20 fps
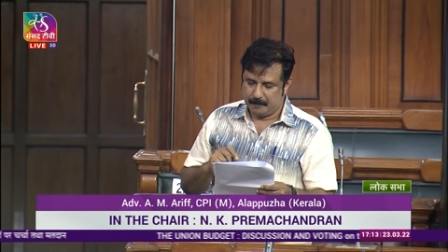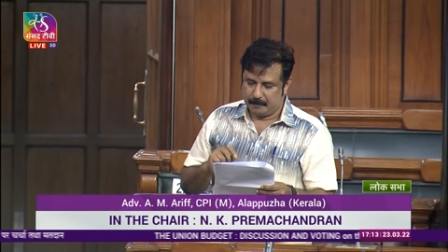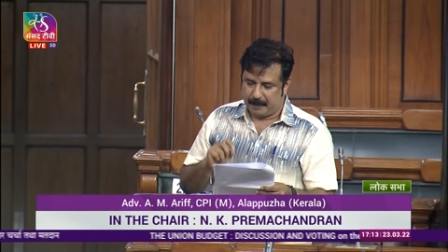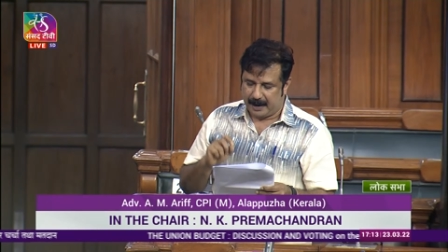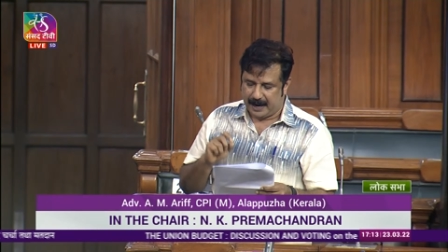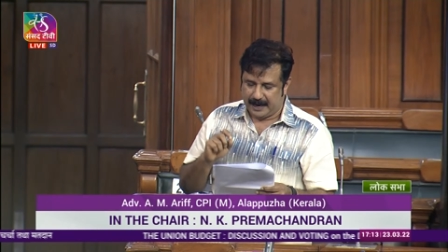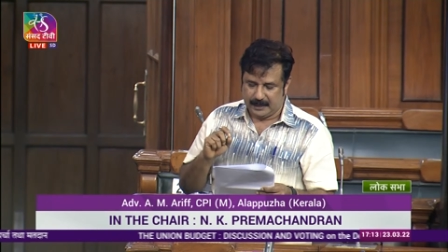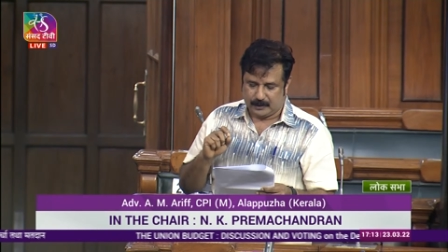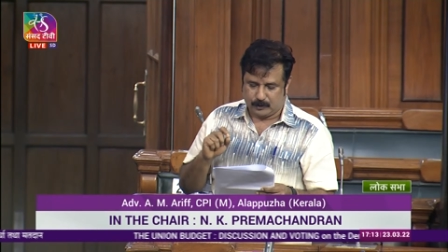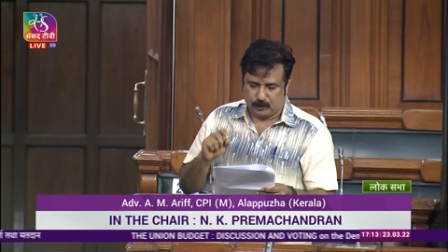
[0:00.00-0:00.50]

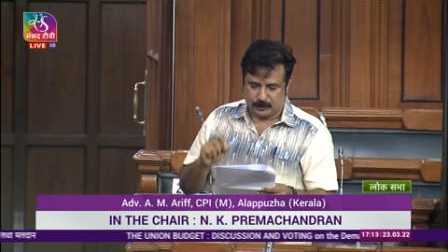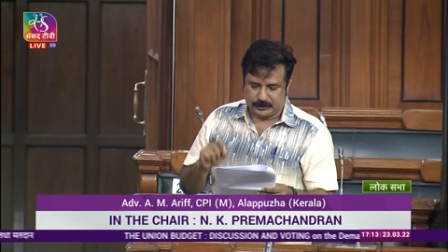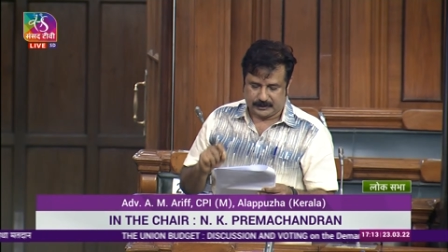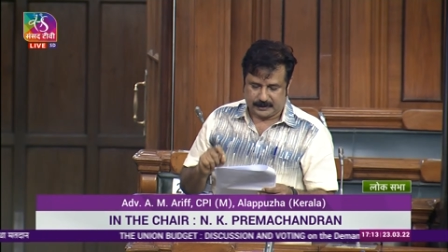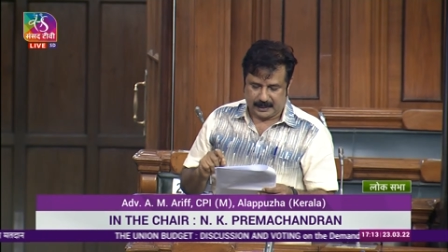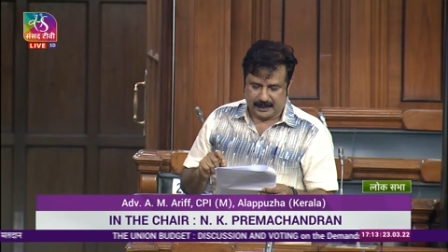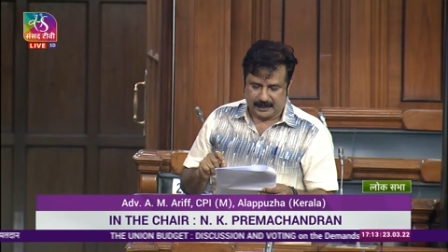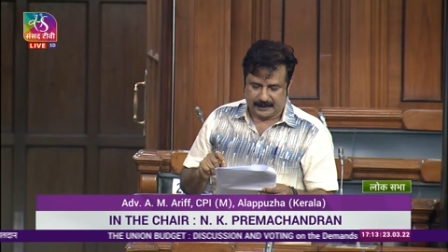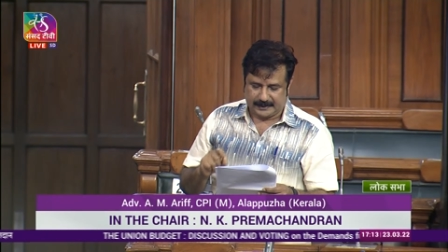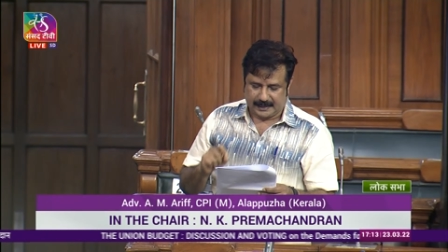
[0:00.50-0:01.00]
by
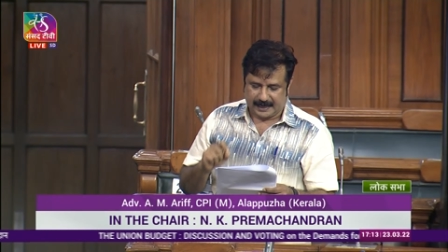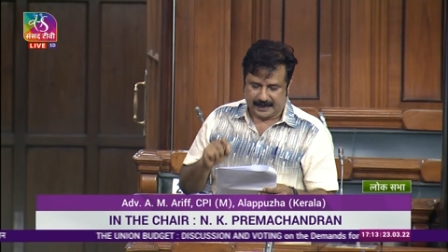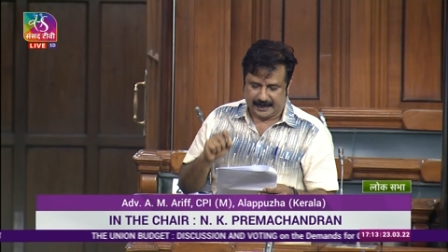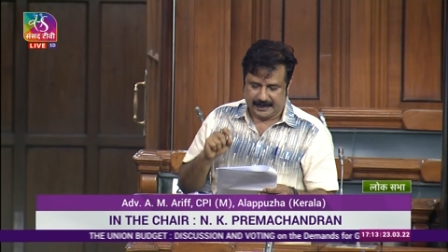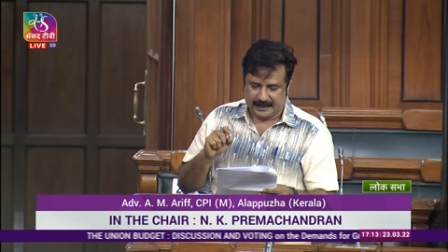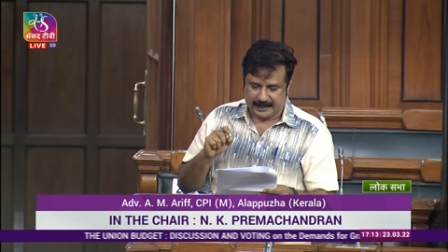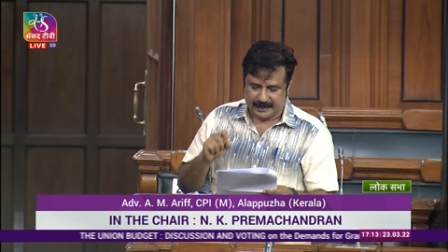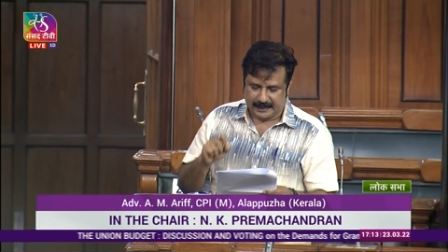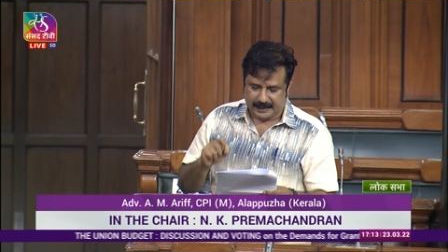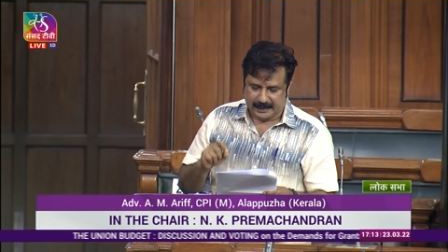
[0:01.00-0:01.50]
questioning their
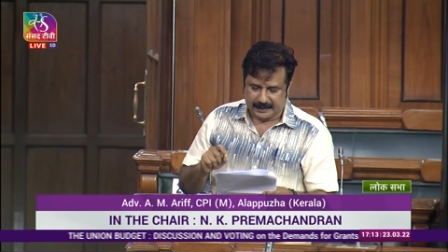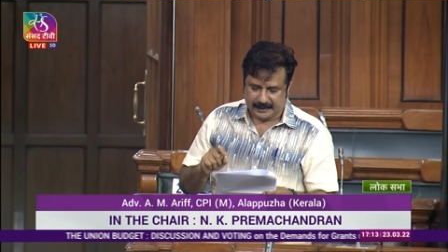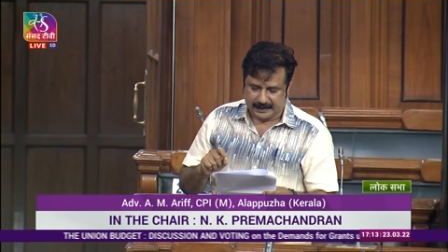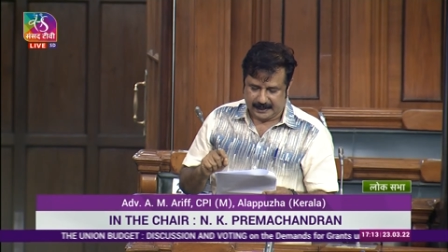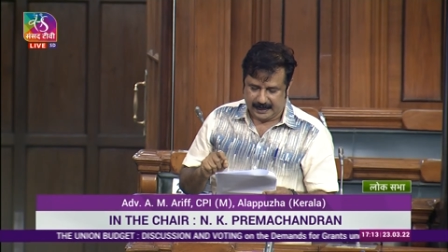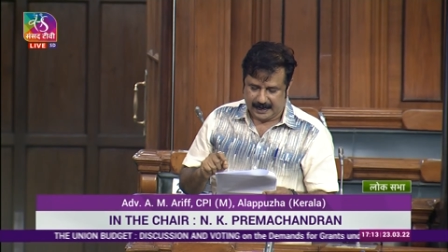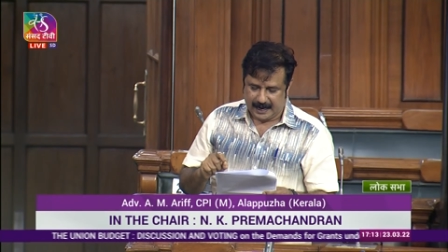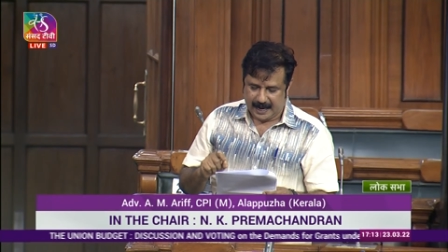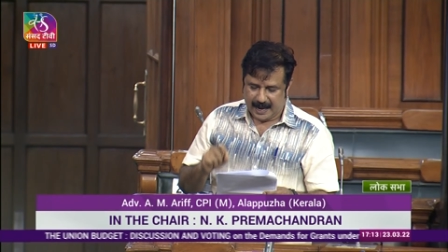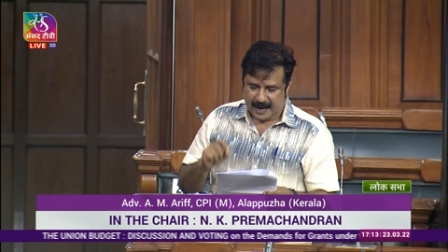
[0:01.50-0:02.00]

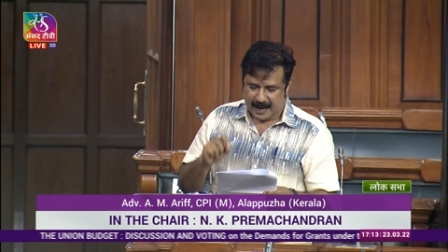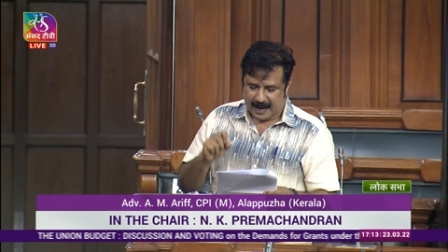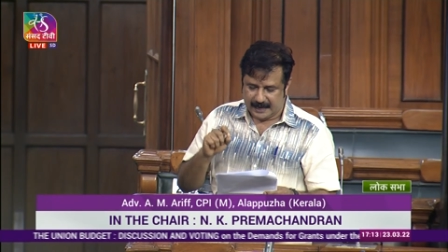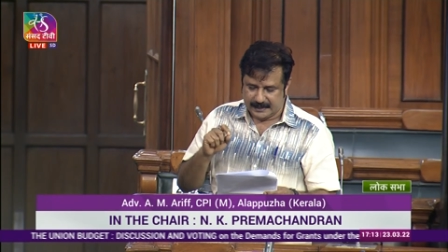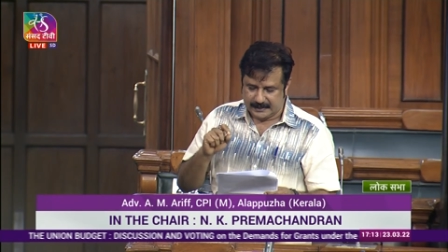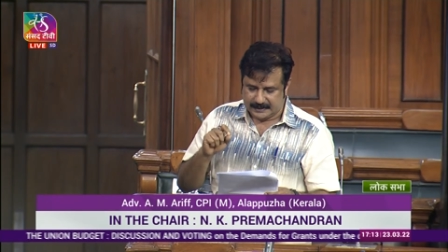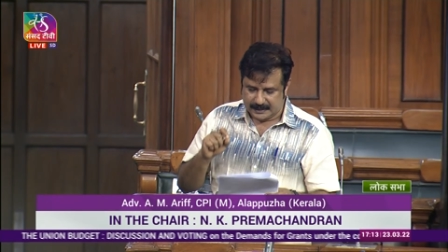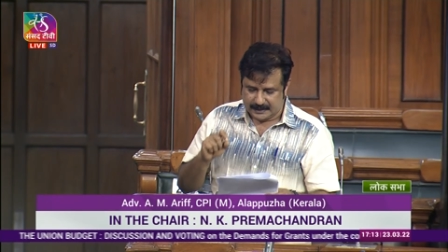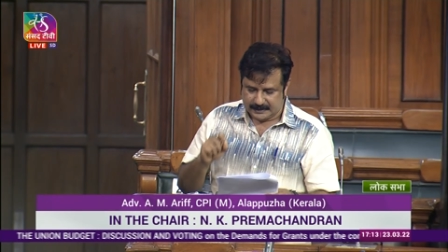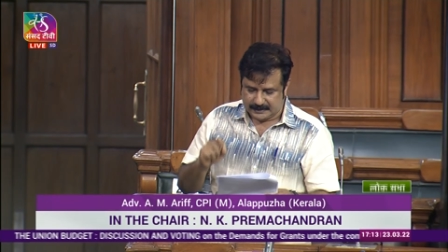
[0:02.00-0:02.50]
integrity
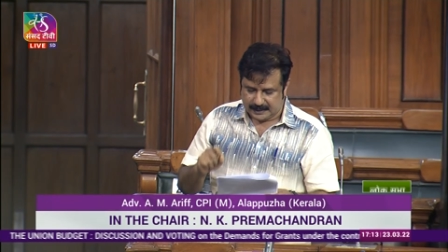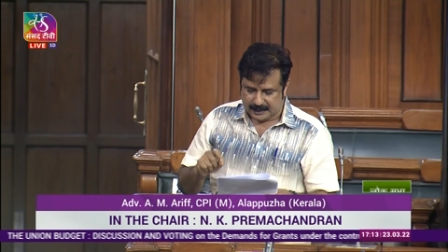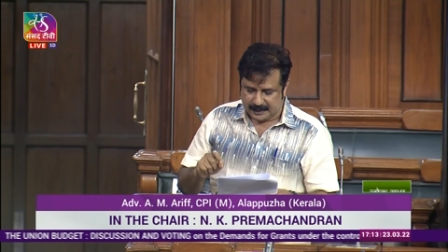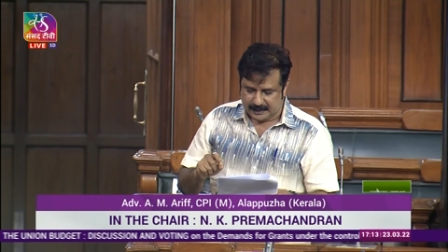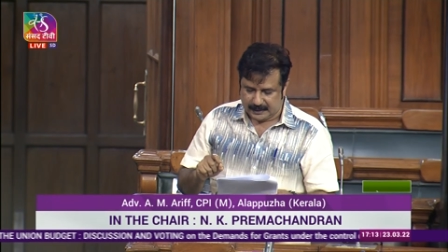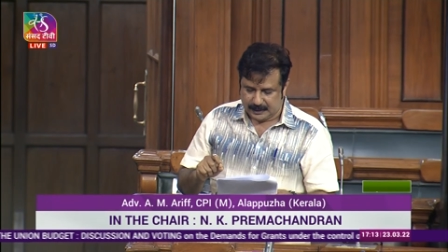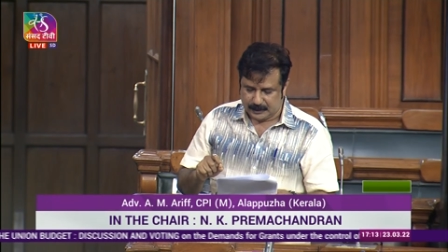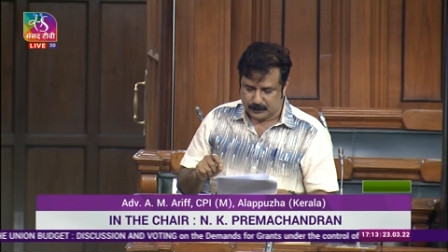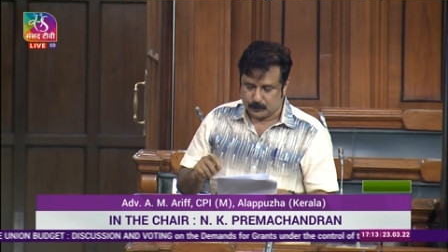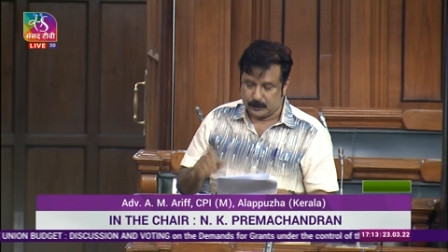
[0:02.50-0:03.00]
and
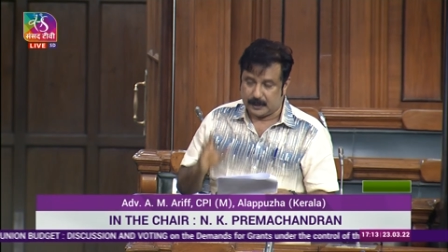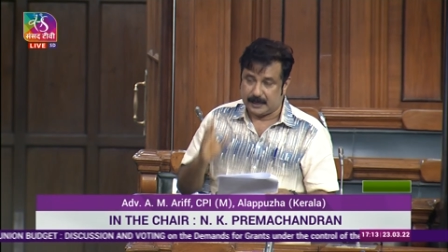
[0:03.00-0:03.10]
sincerity to